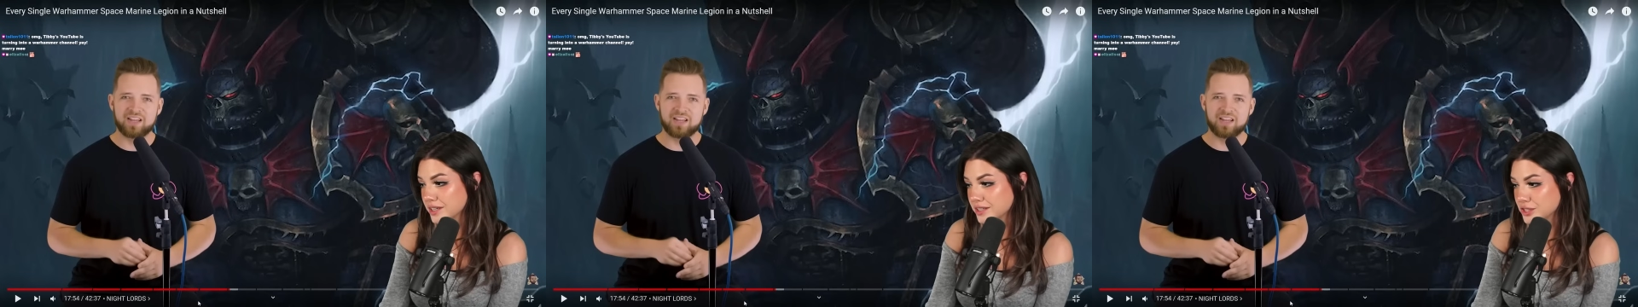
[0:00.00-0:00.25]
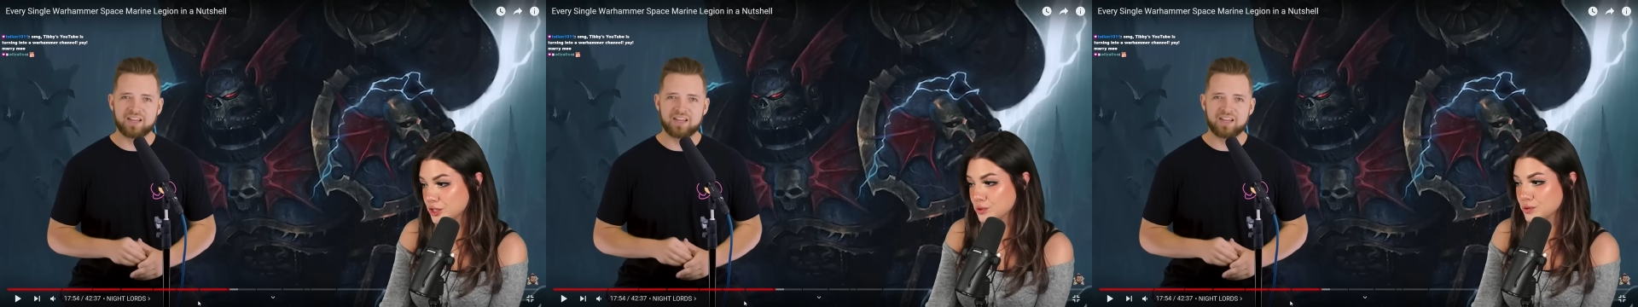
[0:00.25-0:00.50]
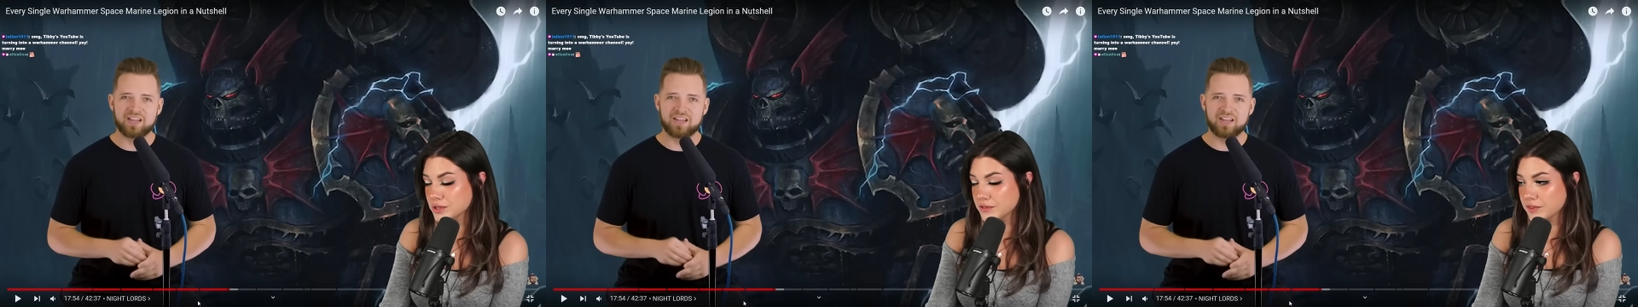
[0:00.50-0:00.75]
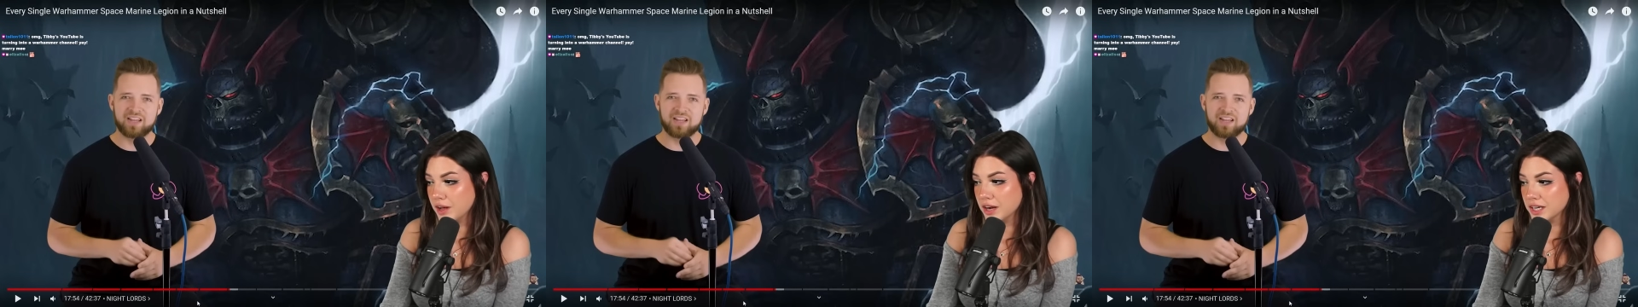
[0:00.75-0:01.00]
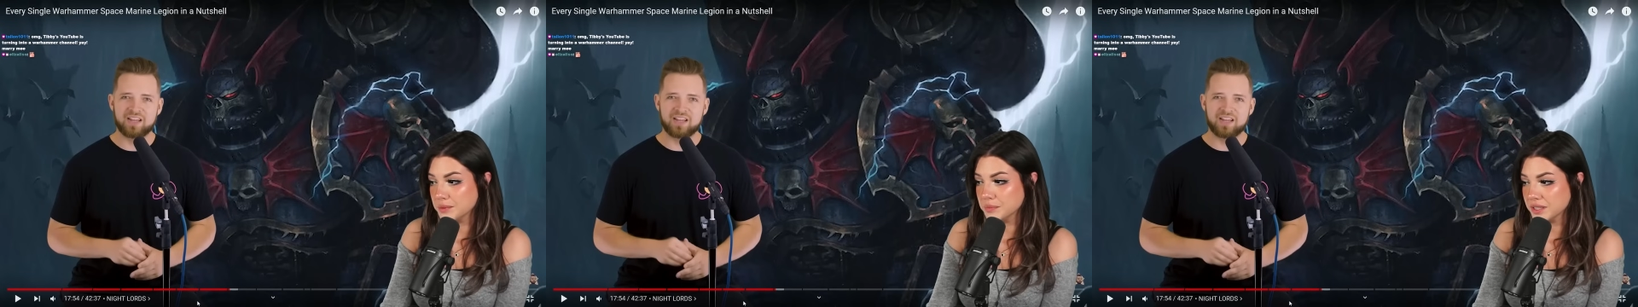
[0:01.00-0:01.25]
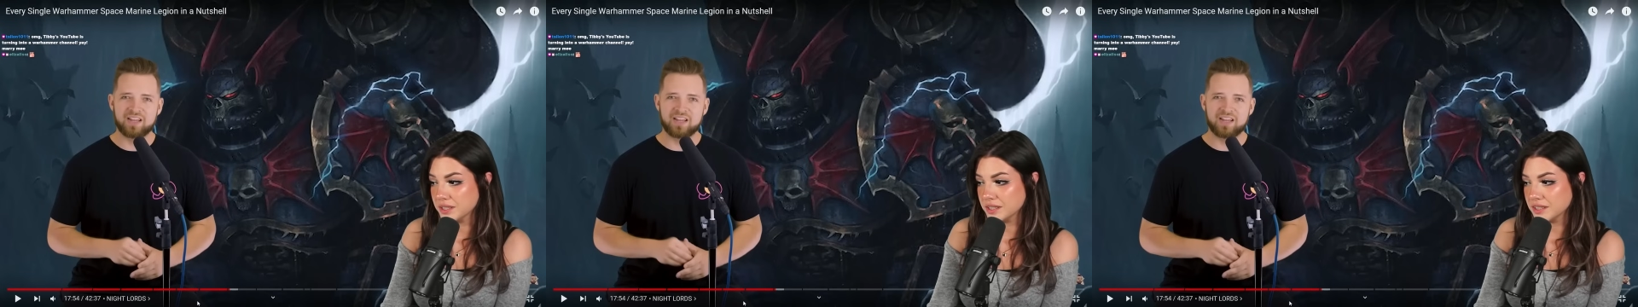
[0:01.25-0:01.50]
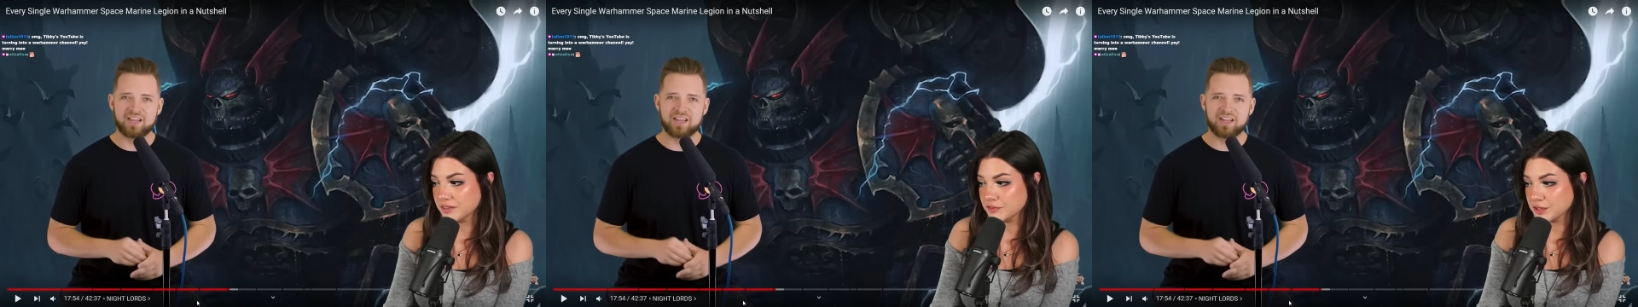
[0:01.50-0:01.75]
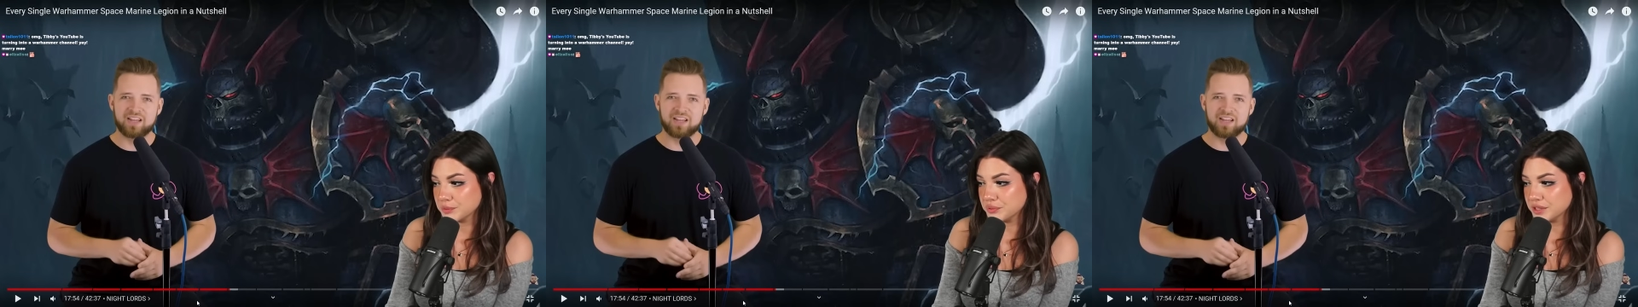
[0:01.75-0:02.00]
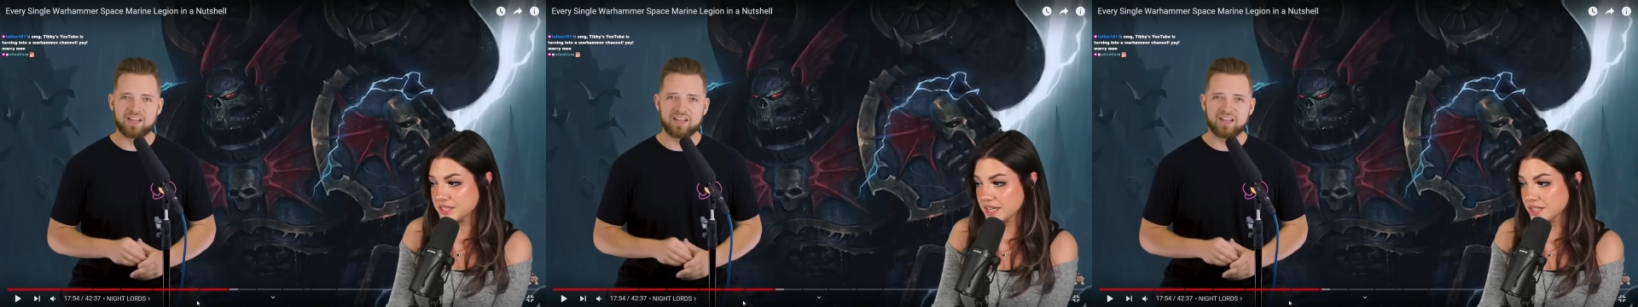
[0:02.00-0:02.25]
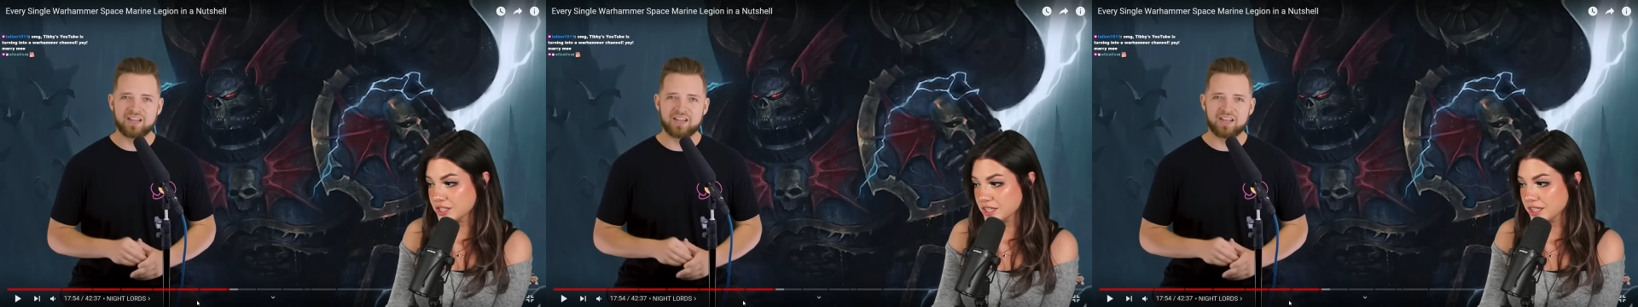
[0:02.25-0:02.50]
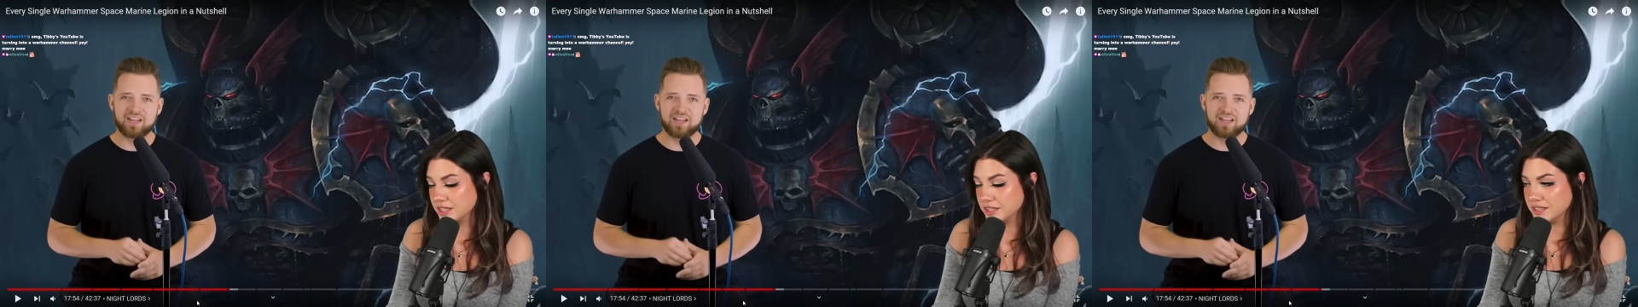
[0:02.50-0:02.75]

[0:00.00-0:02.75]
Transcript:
Speaker 1: suits of armor for protection,